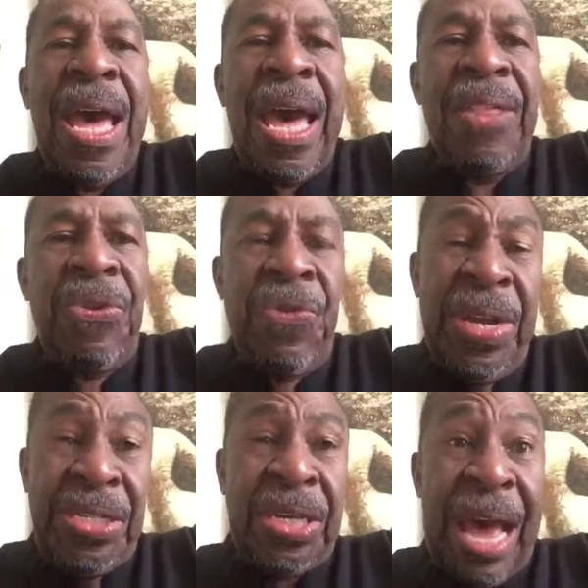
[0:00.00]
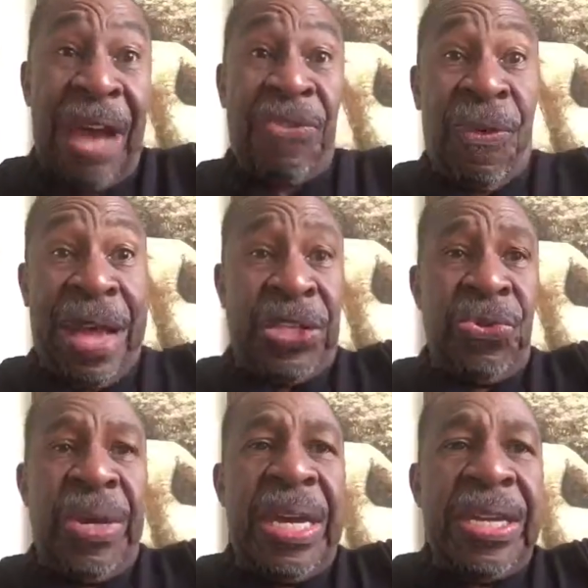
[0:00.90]
And the reason I try
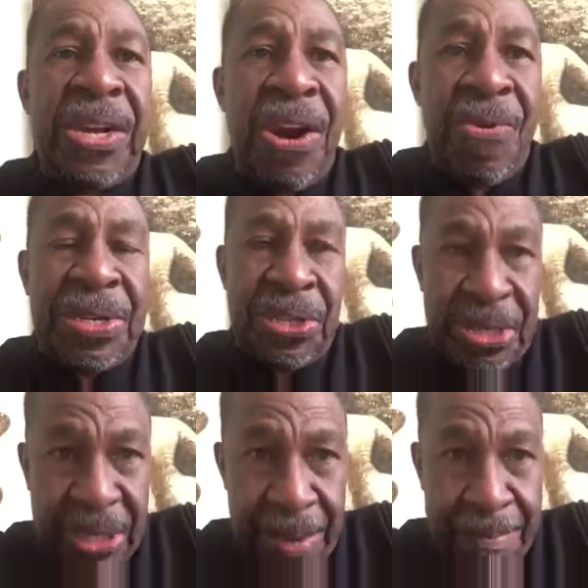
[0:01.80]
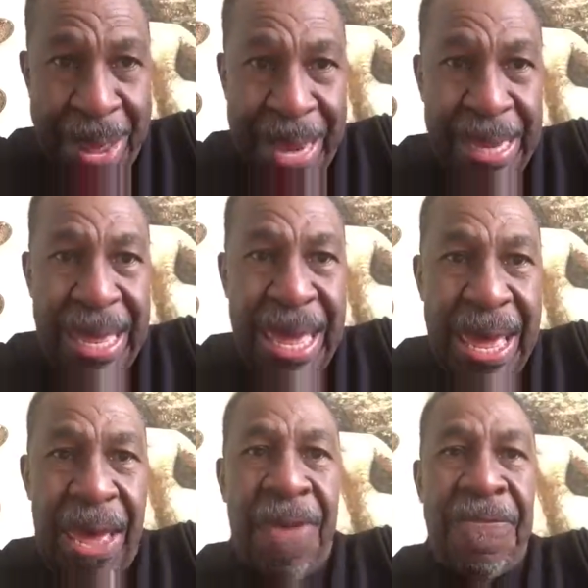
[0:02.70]
to encourage somebody
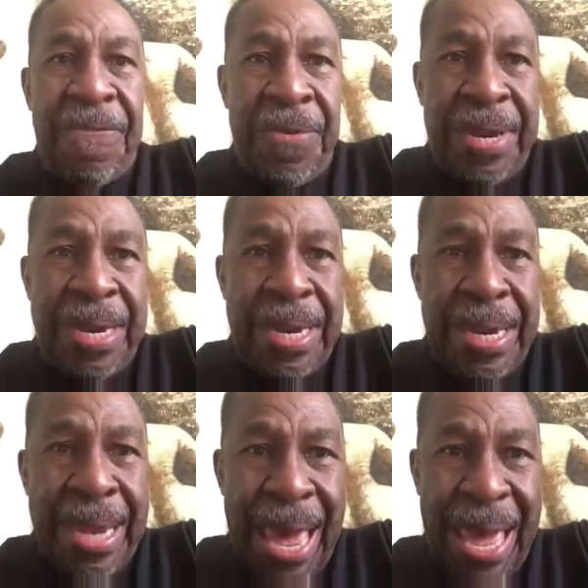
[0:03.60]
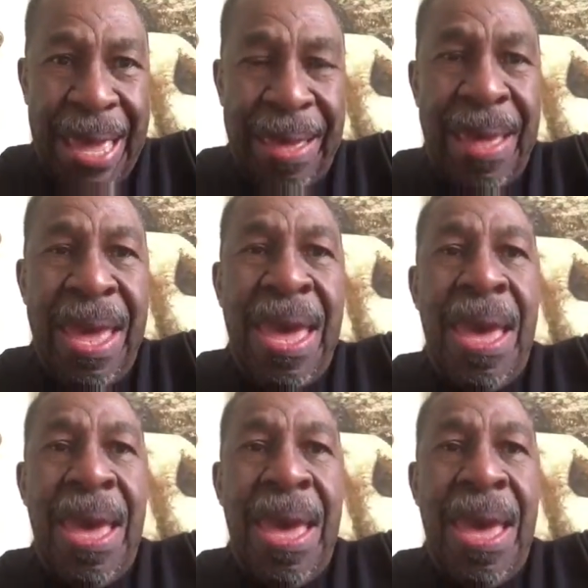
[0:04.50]
every day